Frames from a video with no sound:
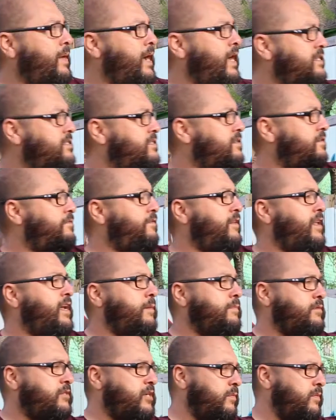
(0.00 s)
As the
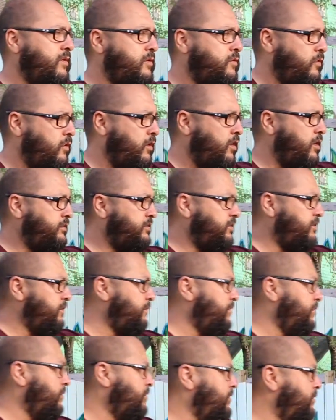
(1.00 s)
flames come across the
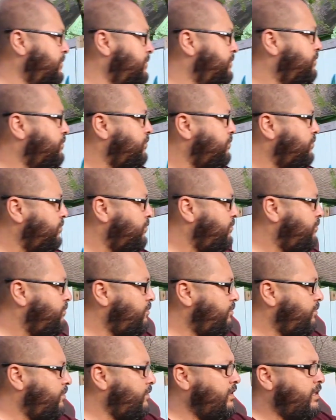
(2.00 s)
mural,
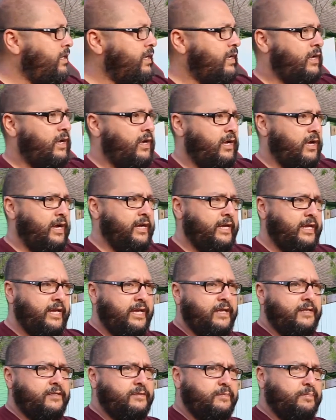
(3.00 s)

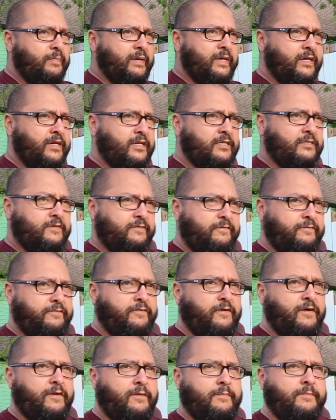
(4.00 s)
again, because
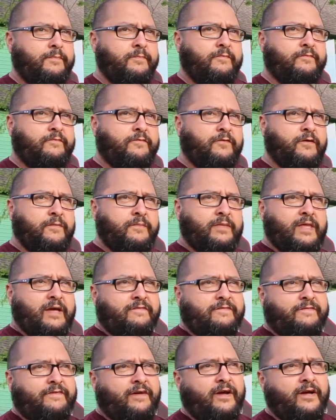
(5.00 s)
from
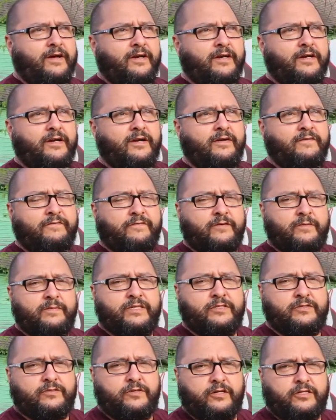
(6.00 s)
that fire and from
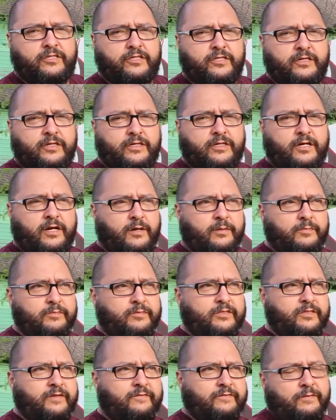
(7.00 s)
destruction
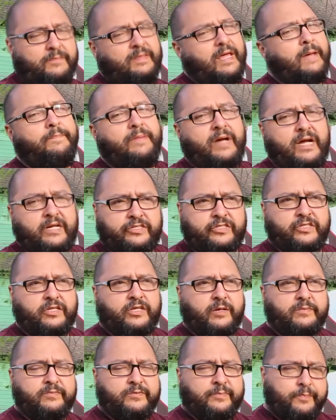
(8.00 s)
comes, and from that passion
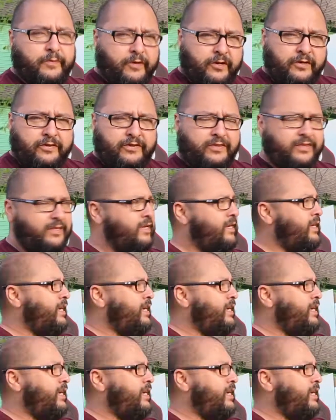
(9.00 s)
comes birth,